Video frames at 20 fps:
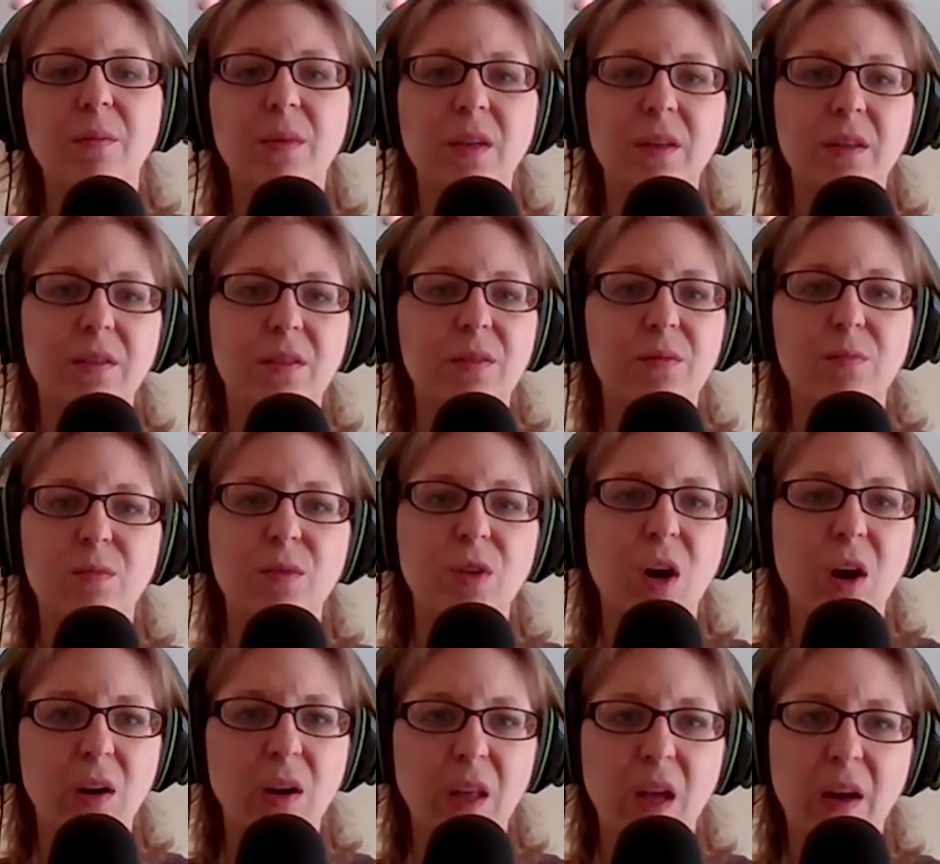There's
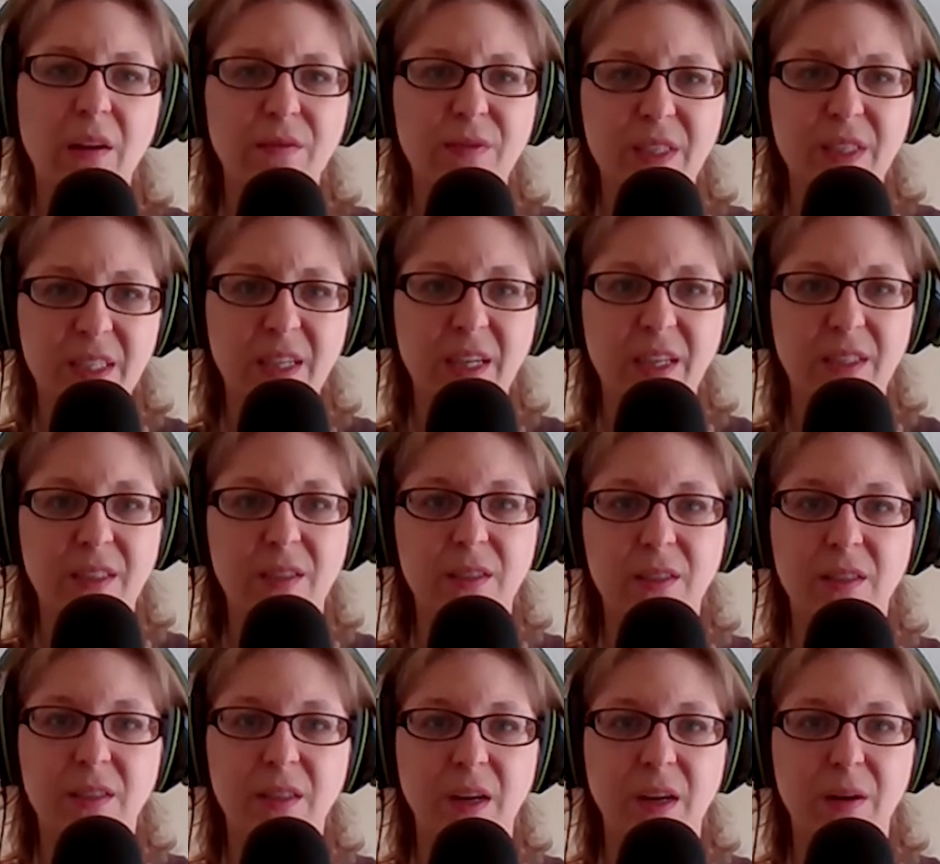Tarlov's
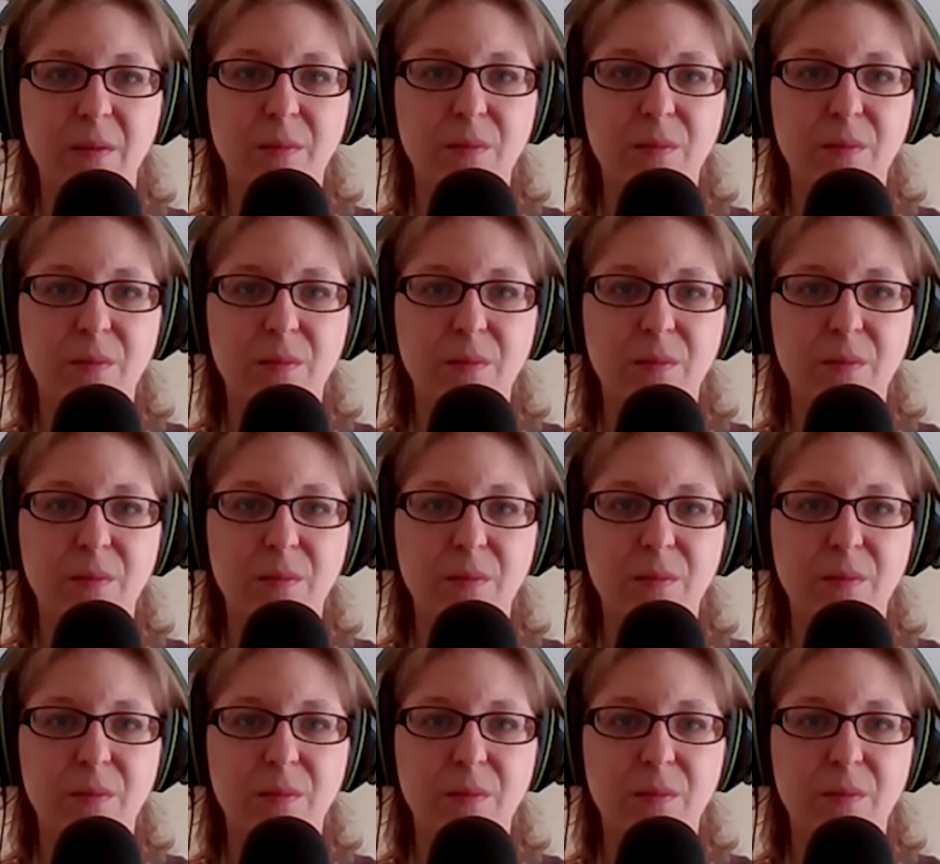cysts,